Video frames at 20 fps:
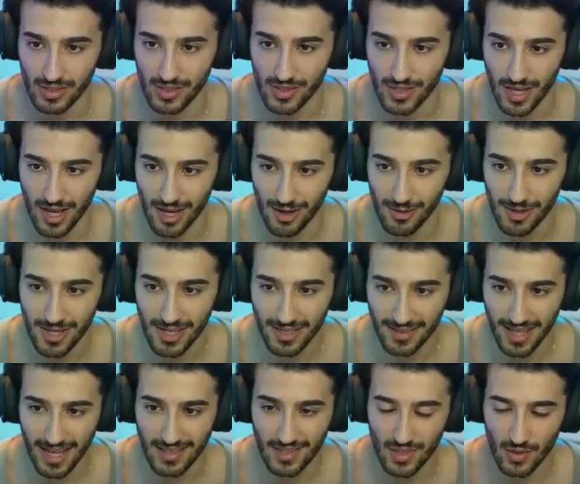So
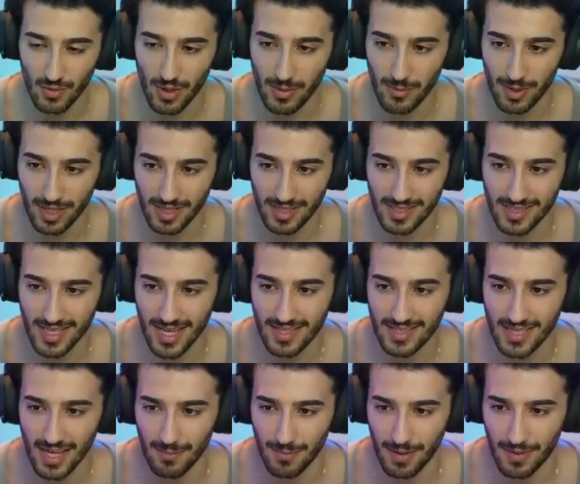that's the way we're going to set up.